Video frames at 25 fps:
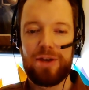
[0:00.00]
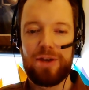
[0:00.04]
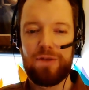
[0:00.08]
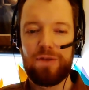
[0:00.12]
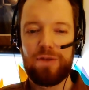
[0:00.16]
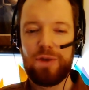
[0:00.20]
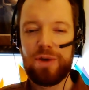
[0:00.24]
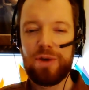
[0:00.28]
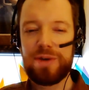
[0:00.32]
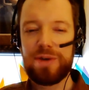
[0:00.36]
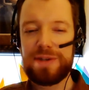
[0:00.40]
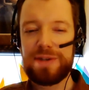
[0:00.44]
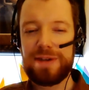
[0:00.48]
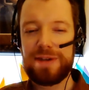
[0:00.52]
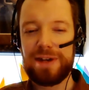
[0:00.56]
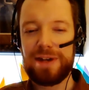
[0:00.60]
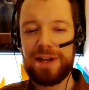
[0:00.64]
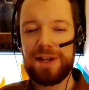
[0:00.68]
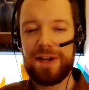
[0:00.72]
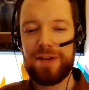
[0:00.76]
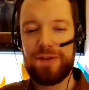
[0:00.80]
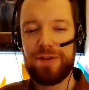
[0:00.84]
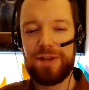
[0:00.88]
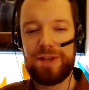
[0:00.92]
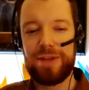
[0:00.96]
Focusing on
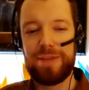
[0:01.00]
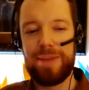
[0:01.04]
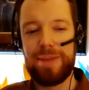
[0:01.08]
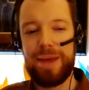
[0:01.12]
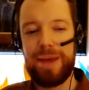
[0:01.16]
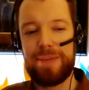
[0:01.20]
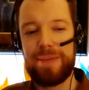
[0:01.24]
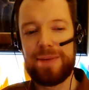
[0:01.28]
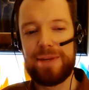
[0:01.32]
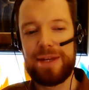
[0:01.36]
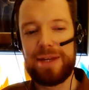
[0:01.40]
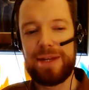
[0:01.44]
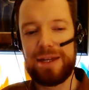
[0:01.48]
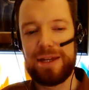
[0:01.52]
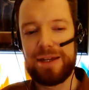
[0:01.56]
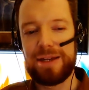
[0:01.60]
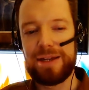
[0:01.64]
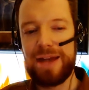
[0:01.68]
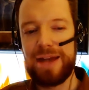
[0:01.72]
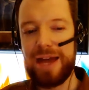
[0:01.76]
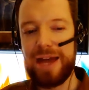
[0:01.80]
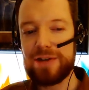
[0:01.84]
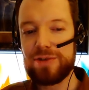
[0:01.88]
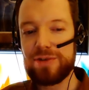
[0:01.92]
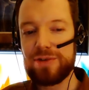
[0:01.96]
covering the map in ink
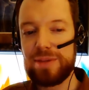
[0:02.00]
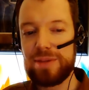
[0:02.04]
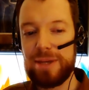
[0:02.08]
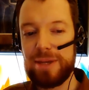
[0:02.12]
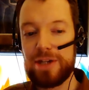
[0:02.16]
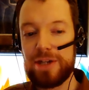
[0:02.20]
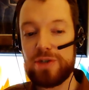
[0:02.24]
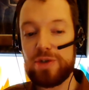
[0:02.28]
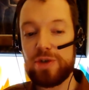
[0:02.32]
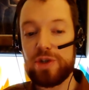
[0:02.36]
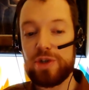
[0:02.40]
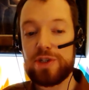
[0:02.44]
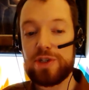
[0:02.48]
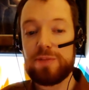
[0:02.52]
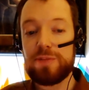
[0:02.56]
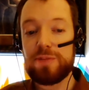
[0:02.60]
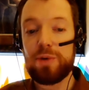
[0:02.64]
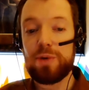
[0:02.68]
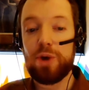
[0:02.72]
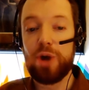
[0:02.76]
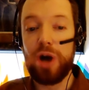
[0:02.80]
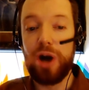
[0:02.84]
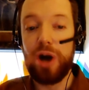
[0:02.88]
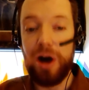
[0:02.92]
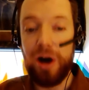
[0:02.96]
naturally makes you
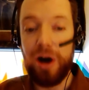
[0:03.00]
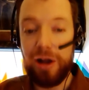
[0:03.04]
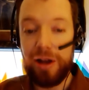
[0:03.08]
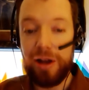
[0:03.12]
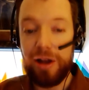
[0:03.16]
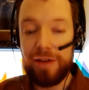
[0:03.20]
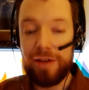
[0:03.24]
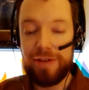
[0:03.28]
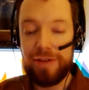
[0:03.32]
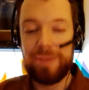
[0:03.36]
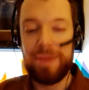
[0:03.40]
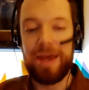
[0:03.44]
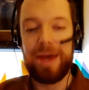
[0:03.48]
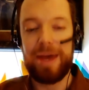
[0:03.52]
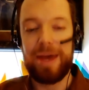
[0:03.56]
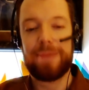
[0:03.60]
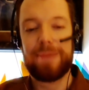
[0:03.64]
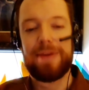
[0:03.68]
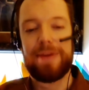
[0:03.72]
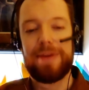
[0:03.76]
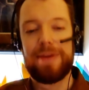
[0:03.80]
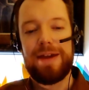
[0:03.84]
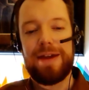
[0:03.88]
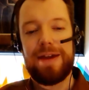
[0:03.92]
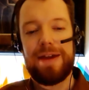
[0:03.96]
explore all of the map,
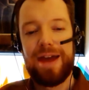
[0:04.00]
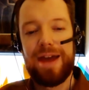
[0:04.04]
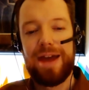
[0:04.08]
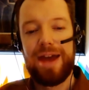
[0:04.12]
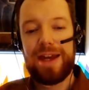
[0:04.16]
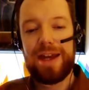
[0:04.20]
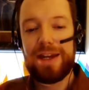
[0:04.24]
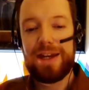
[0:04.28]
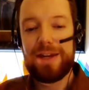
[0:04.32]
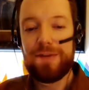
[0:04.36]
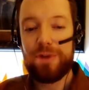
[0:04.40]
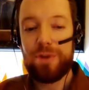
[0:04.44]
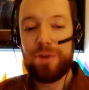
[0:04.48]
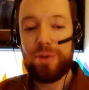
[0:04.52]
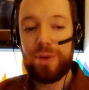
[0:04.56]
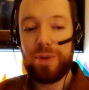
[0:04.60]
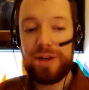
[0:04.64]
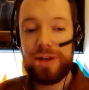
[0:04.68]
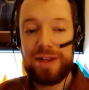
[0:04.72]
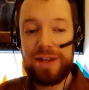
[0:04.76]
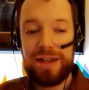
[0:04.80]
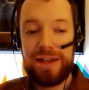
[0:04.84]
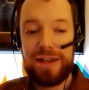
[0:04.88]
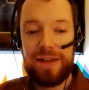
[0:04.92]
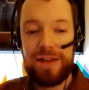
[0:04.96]
and if
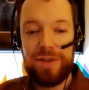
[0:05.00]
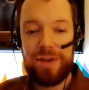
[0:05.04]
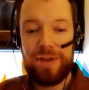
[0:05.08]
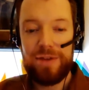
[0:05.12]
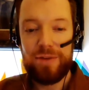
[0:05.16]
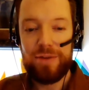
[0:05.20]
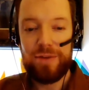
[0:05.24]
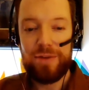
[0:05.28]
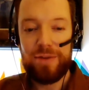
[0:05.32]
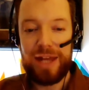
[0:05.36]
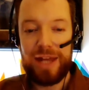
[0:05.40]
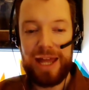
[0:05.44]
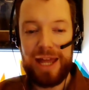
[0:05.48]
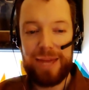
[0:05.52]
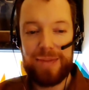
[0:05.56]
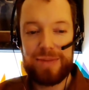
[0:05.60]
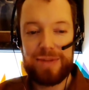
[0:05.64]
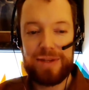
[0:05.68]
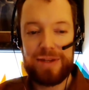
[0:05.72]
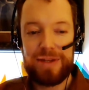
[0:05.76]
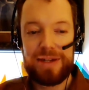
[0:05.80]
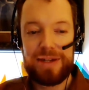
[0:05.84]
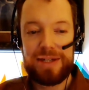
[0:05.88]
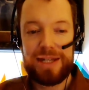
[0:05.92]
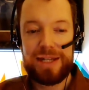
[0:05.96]
everyone camps
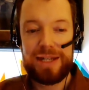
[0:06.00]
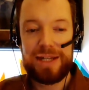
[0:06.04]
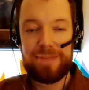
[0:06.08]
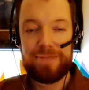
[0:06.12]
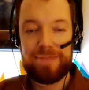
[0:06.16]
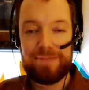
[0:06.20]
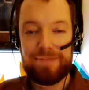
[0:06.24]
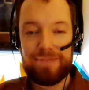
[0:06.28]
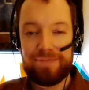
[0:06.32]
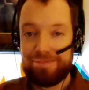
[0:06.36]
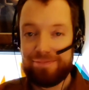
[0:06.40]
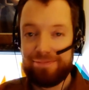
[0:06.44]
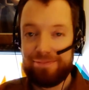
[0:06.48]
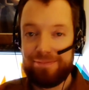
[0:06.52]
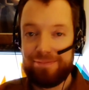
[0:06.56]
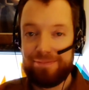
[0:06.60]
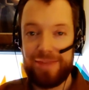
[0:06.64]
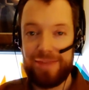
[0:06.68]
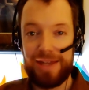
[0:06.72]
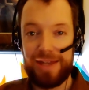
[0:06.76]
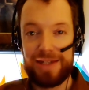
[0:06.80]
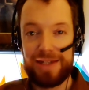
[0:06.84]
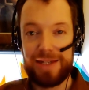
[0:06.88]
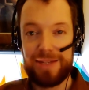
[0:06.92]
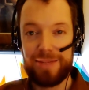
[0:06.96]
on a team,
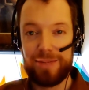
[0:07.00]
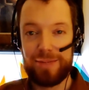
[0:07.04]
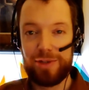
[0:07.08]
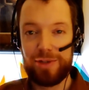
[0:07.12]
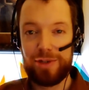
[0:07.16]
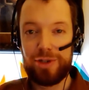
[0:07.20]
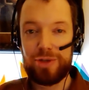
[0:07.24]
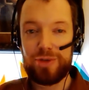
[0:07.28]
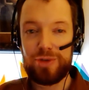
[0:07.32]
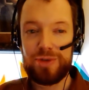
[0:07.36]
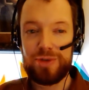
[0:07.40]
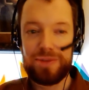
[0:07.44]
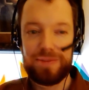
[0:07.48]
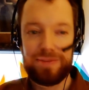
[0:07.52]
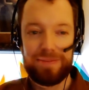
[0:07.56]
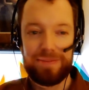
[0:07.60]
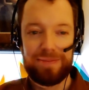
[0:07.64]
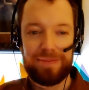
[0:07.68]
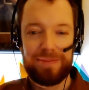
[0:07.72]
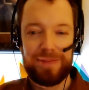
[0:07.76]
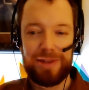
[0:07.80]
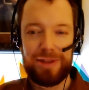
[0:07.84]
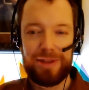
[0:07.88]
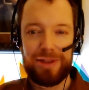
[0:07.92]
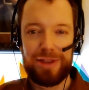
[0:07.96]
that team will lose.
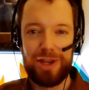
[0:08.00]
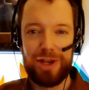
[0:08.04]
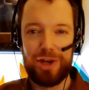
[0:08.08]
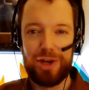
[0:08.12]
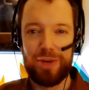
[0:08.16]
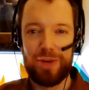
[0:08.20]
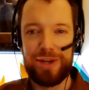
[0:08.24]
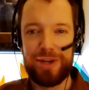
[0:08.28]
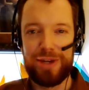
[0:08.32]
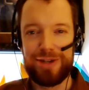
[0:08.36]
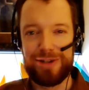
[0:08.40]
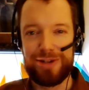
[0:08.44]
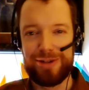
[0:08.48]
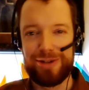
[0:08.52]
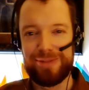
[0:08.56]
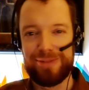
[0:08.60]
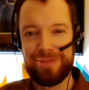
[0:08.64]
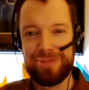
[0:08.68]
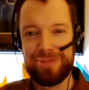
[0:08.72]
Thunder Razor.